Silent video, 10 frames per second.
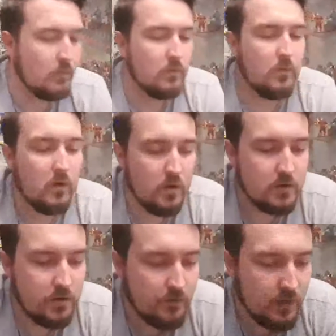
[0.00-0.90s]

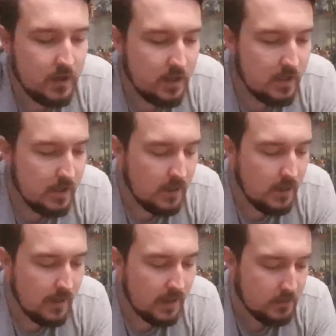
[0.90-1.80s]
was 3
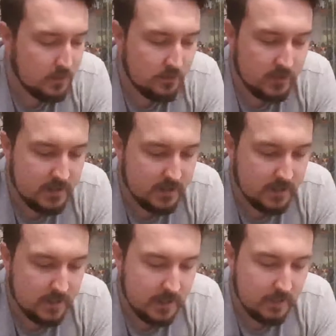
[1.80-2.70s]
Xbox
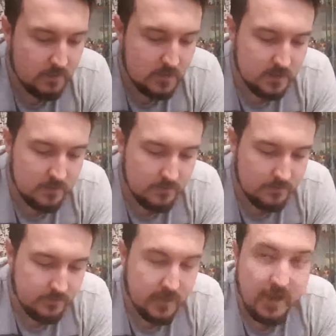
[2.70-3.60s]
360 games
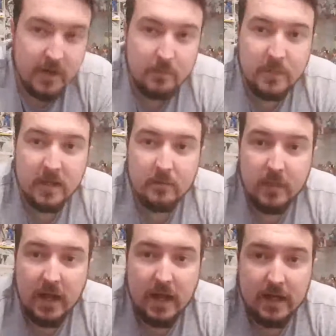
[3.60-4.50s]
and a big
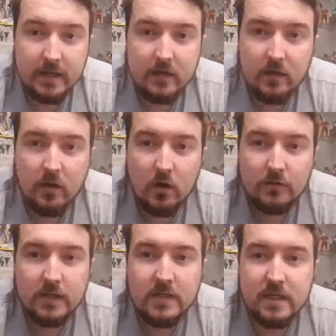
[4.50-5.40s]
bag of
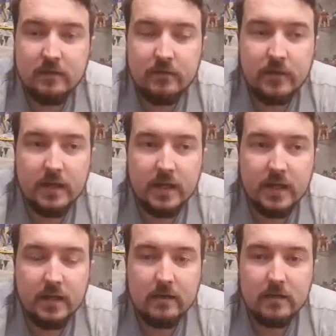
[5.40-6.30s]
Disney
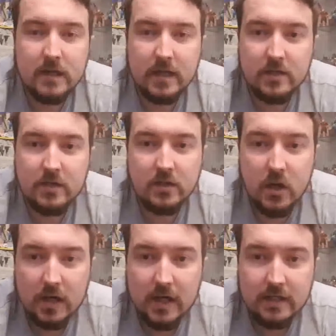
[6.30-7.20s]
Infinity /
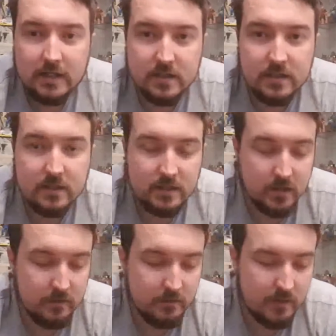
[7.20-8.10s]
Skylanders
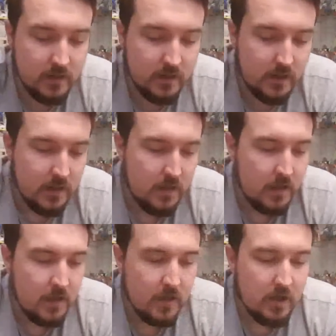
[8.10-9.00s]
stuff.
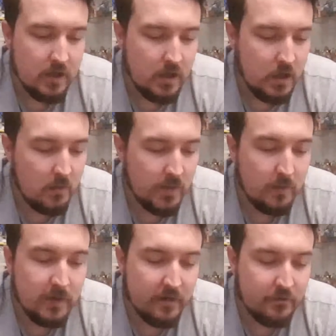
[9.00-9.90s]
And I
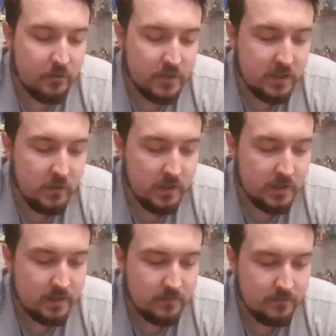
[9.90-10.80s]
paid 40
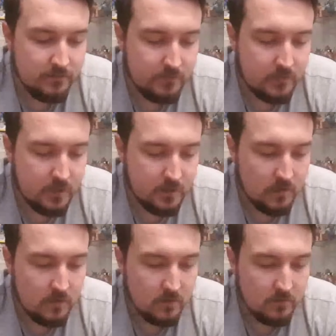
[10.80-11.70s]
quid
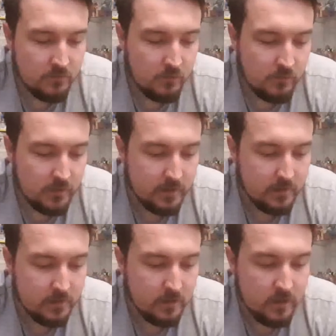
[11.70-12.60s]
for all of it.
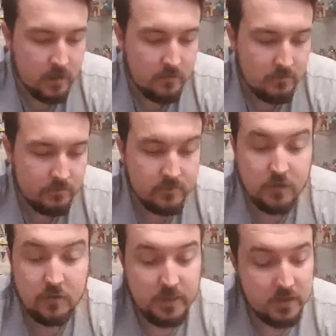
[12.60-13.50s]

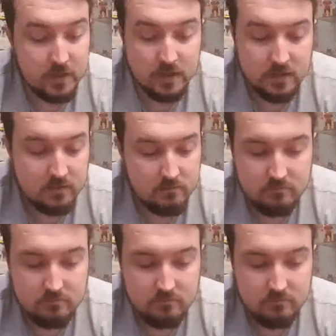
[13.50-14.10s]
You can be the judge.